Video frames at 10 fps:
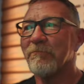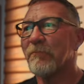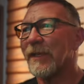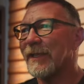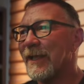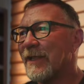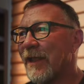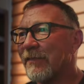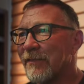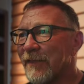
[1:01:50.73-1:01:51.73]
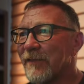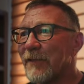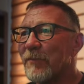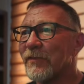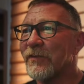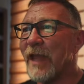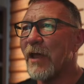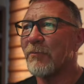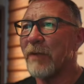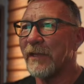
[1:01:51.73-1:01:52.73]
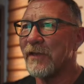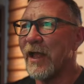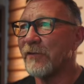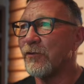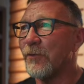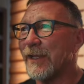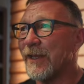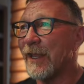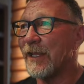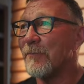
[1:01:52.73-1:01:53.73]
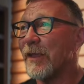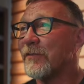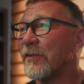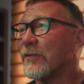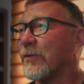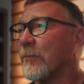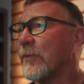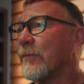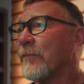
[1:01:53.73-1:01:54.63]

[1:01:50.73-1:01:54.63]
But again, I think they missed out by not doing an AMS system.